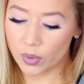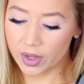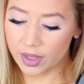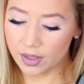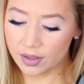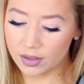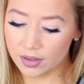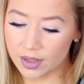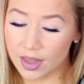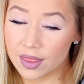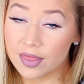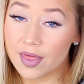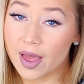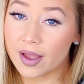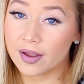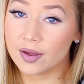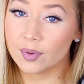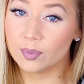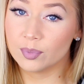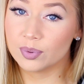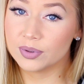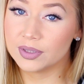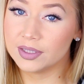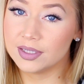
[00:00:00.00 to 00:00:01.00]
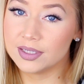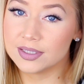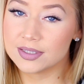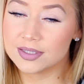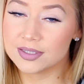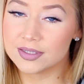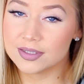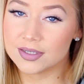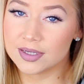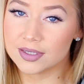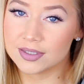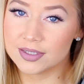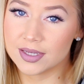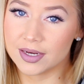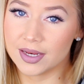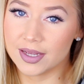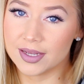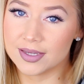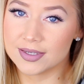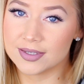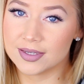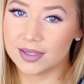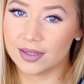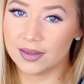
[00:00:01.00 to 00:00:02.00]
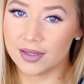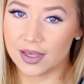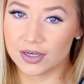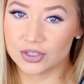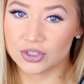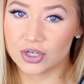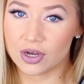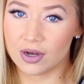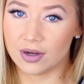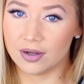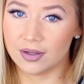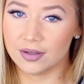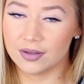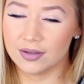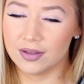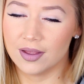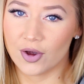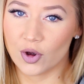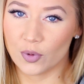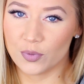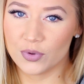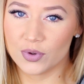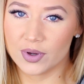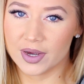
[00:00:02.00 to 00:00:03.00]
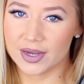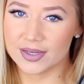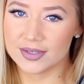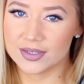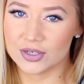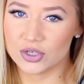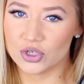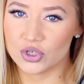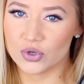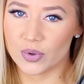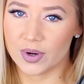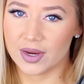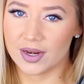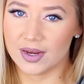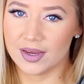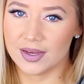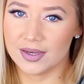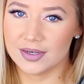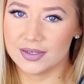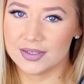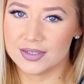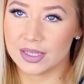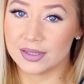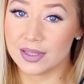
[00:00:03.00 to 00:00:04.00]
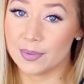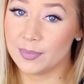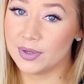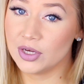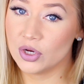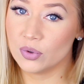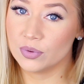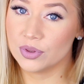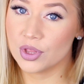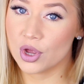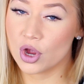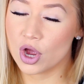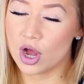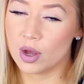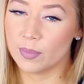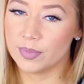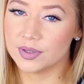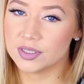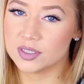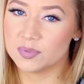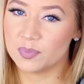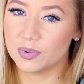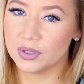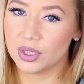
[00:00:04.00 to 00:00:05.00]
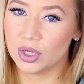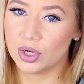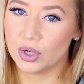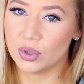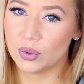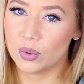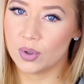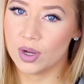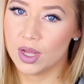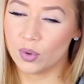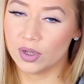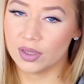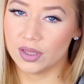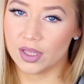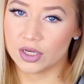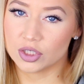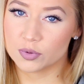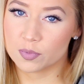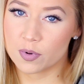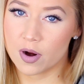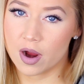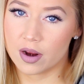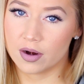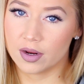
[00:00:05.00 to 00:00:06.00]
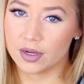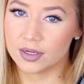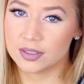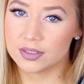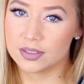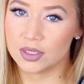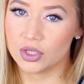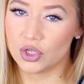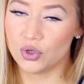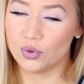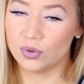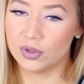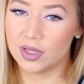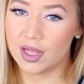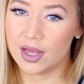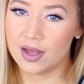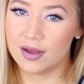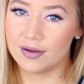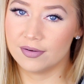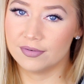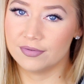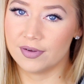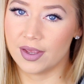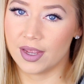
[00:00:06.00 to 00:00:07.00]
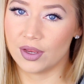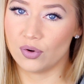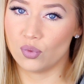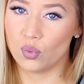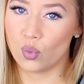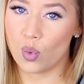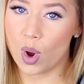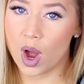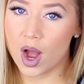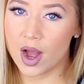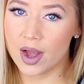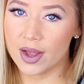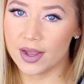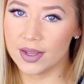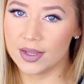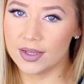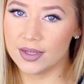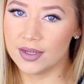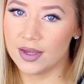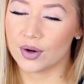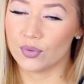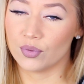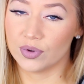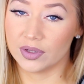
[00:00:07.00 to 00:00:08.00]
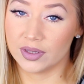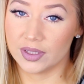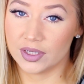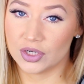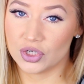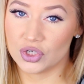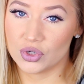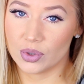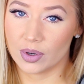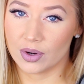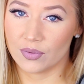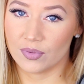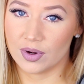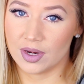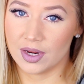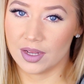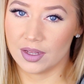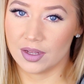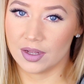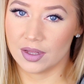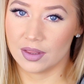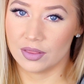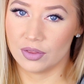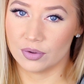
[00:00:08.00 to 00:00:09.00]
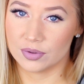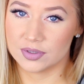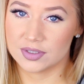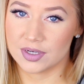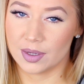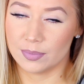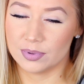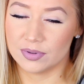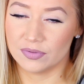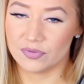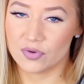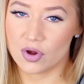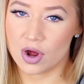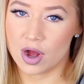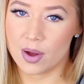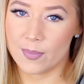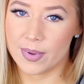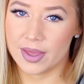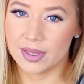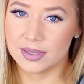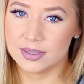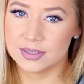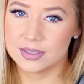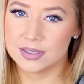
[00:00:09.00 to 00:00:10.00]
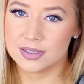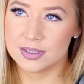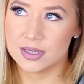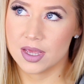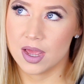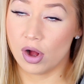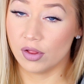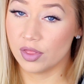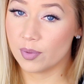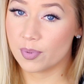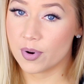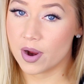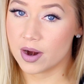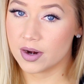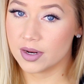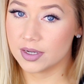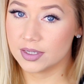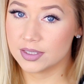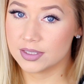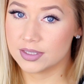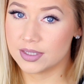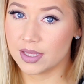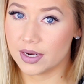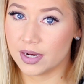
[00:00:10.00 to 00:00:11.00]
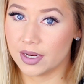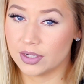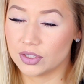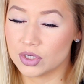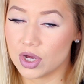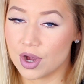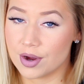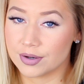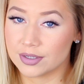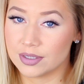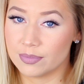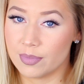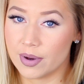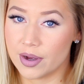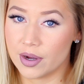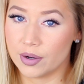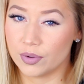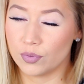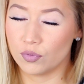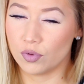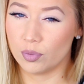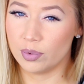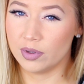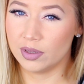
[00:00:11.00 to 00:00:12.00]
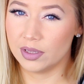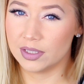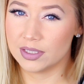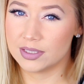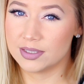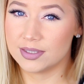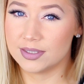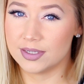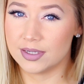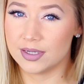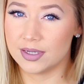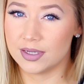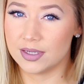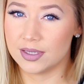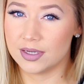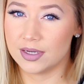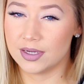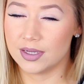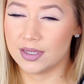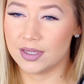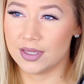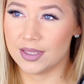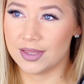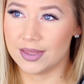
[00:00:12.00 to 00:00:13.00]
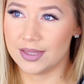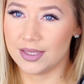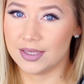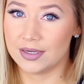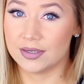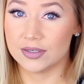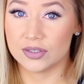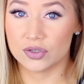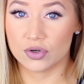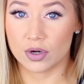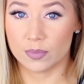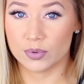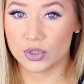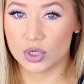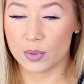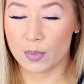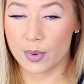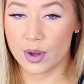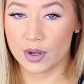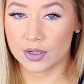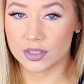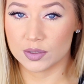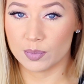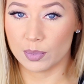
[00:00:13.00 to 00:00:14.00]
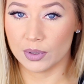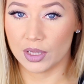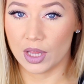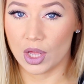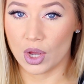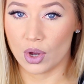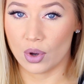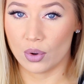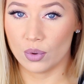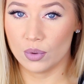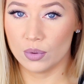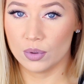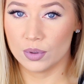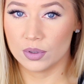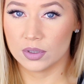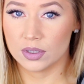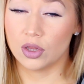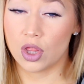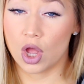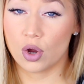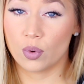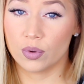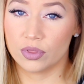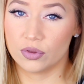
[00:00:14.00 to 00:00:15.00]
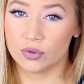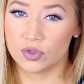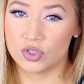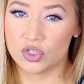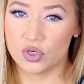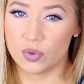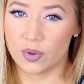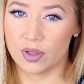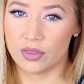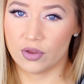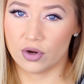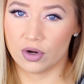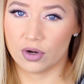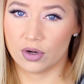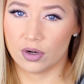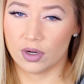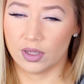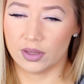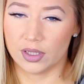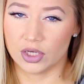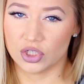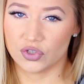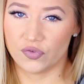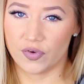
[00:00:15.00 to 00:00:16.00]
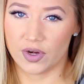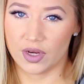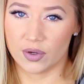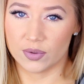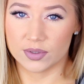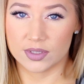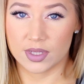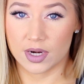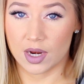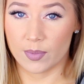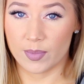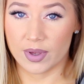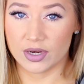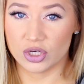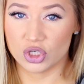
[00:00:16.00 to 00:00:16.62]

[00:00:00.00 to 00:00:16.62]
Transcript: Well, that completes today's Lush haul. I hope you guys enjoyed it. Let me know in the comments below what Lush products you love and why. I really enjoy reading those types of comments. All the products that I talked about will be listed in the description box below, along with those two other Lush videos that I